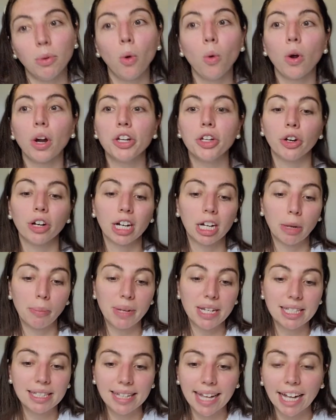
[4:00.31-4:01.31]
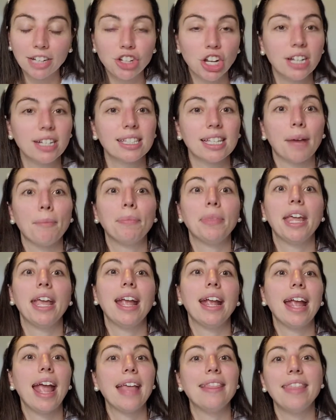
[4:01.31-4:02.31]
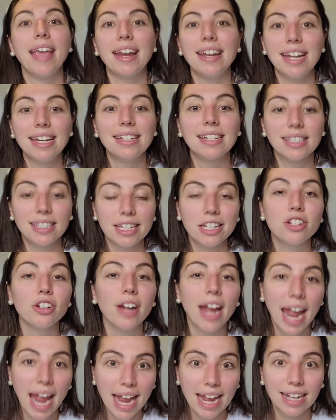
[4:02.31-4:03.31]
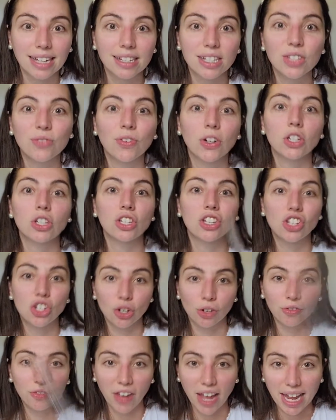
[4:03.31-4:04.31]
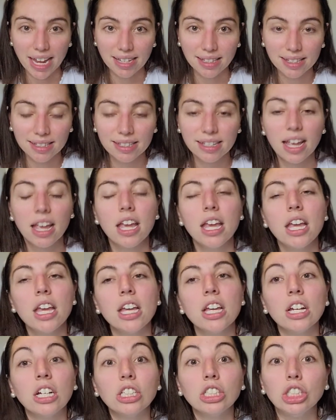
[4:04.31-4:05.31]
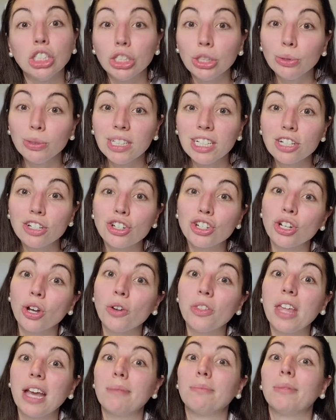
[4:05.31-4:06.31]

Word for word: or you're gonna be sketching something and they need to see your hands versus your face. Do you need to show them